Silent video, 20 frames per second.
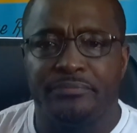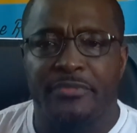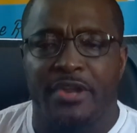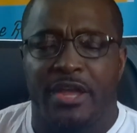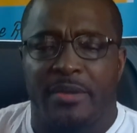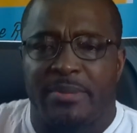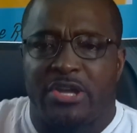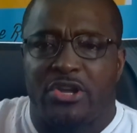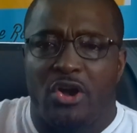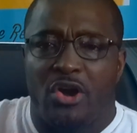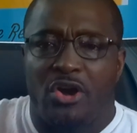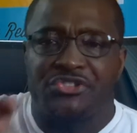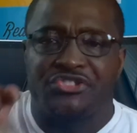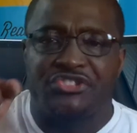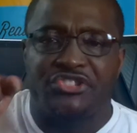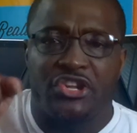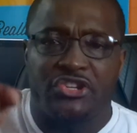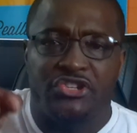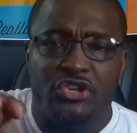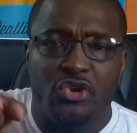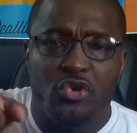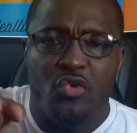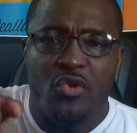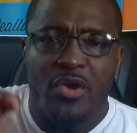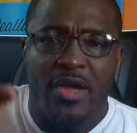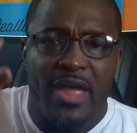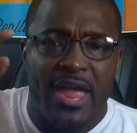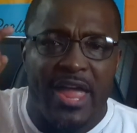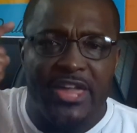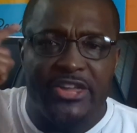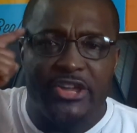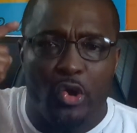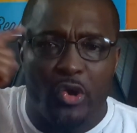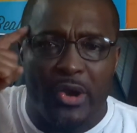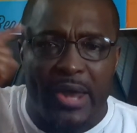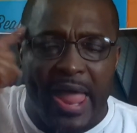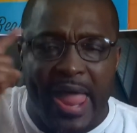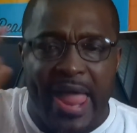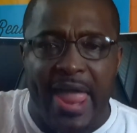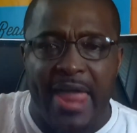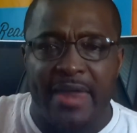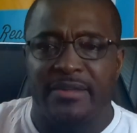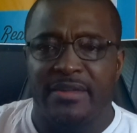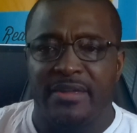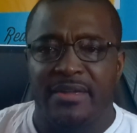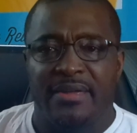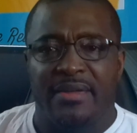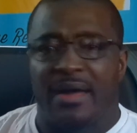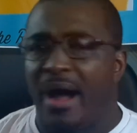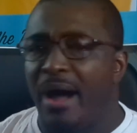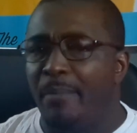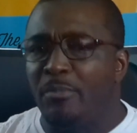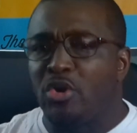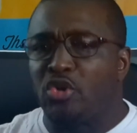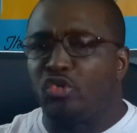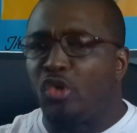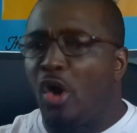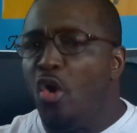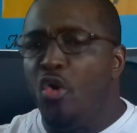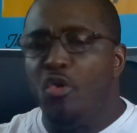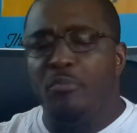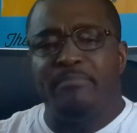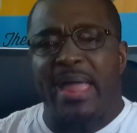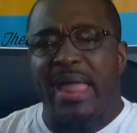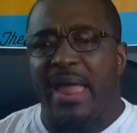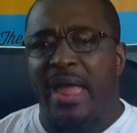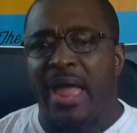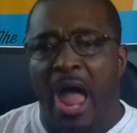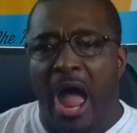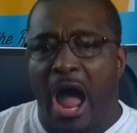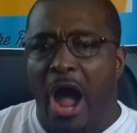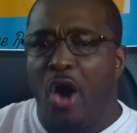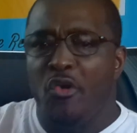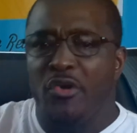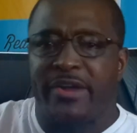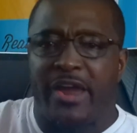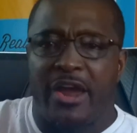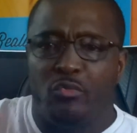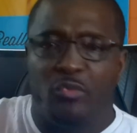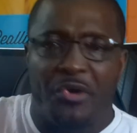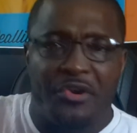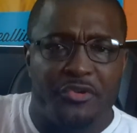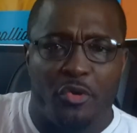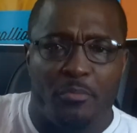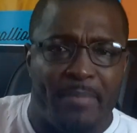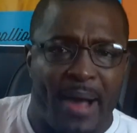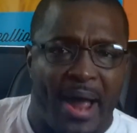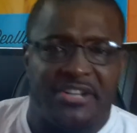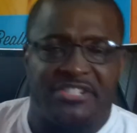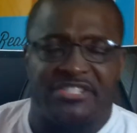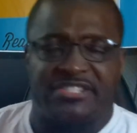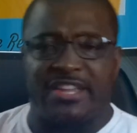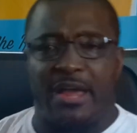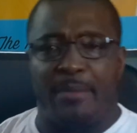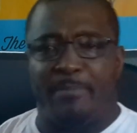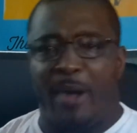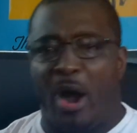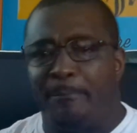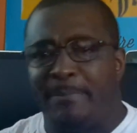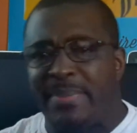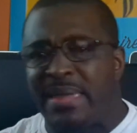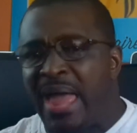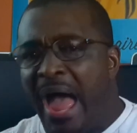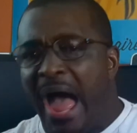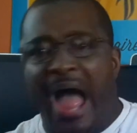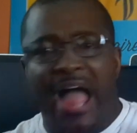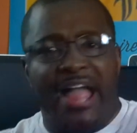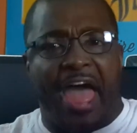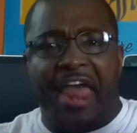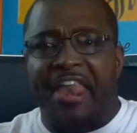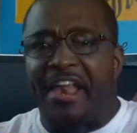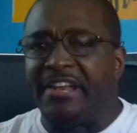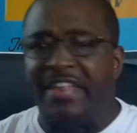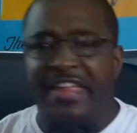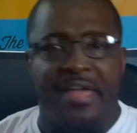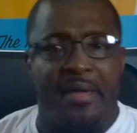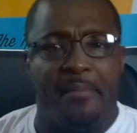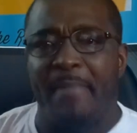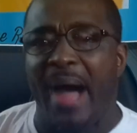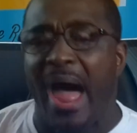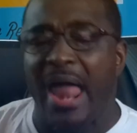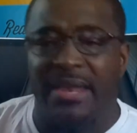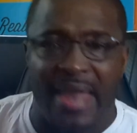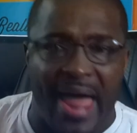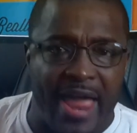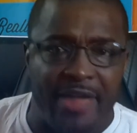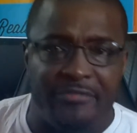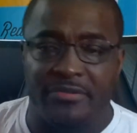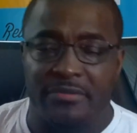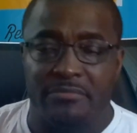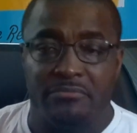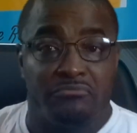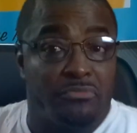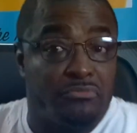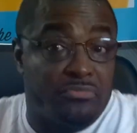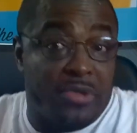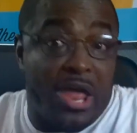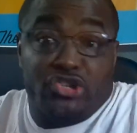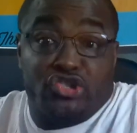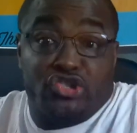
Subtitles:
Because to you, in your head, I'm a grown man. I don't care what nobody say about me. I gotta live my life. That's